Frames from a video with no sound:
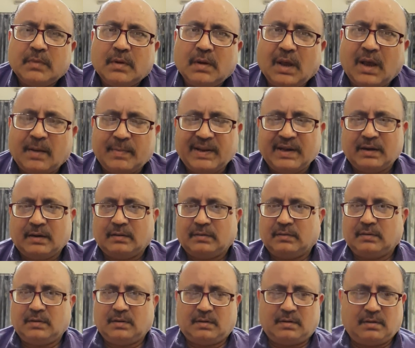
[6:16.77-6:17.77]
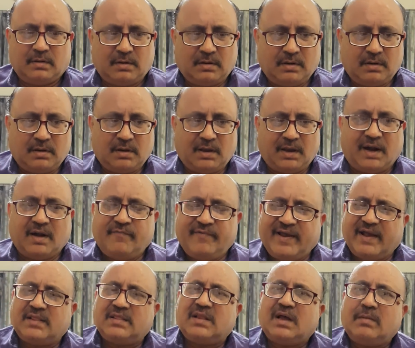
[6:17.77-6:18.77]
And
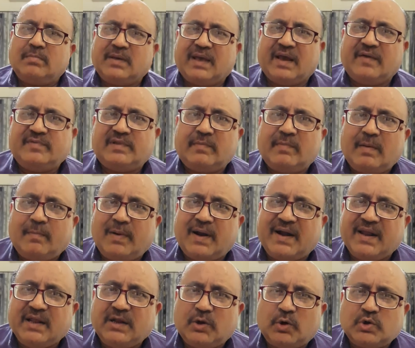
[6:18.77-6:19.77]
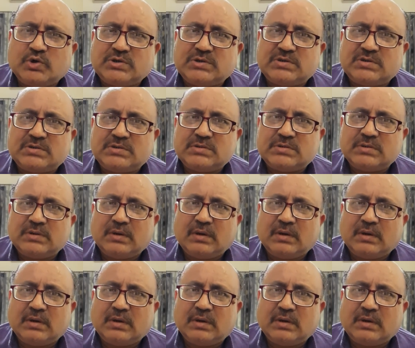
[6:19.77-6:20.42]
Vietnam gave them a bloody nose.